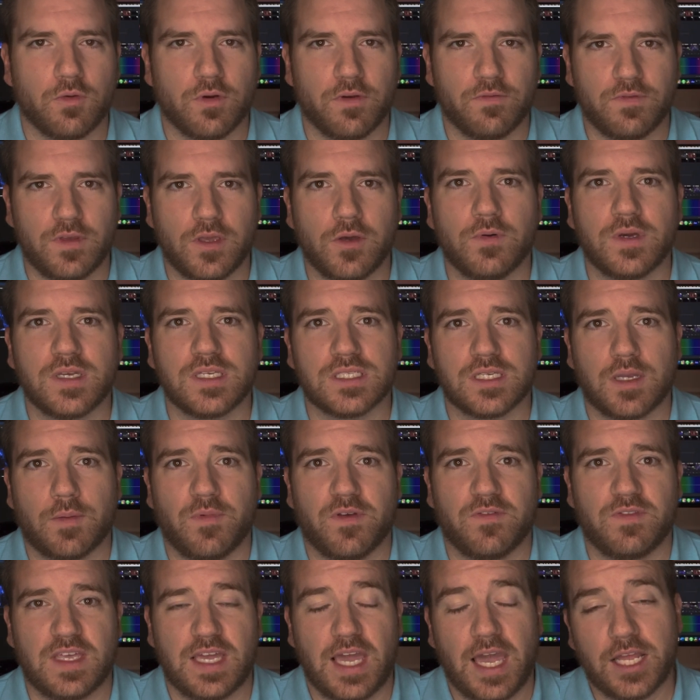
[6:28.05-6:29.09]
reviewing some
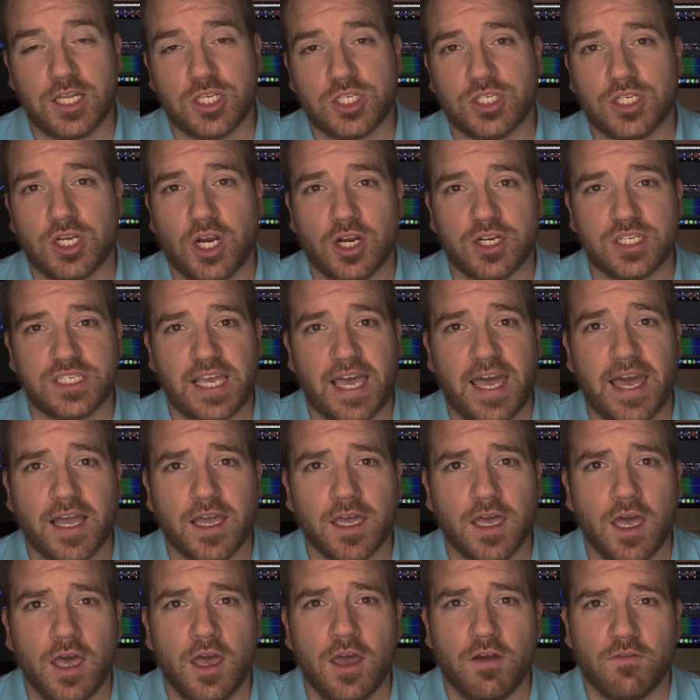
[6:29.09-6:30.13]
of the H D R tech